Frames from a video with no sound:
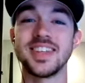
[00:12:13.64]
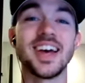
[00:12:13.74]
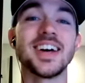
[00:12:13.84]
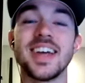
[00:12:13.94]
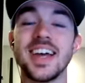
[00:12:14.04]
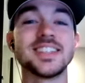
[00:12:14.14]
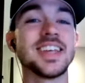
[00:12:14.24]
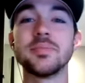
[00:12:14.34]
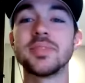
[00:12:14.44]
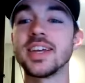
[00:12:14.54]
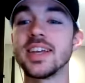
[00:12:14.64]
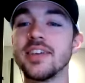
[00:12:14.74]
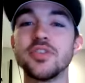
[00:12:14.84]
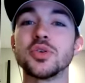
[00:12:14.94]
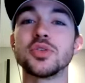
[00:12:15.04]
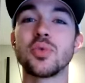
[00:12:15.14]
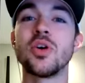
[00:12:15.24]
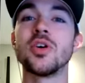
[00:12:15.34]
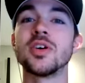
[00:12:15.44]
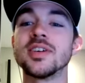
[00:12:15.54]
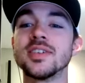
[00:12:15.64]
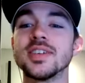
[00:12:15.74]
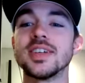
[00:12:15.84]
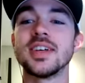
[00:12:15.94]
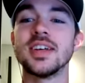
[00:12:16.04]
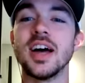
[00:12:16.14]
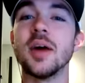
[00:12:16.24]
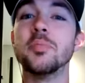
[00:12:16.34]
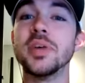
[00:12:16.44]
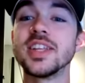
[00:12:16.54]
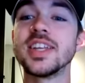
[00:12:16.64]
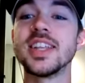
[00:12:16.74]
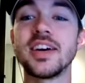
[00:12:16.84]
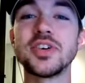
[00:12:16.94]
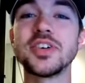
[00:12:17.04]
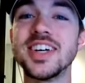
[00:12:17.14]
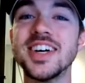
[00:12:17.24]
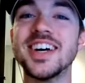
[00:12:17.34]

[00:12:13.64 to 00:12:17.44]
yeah and same thing if you're the wrong ability level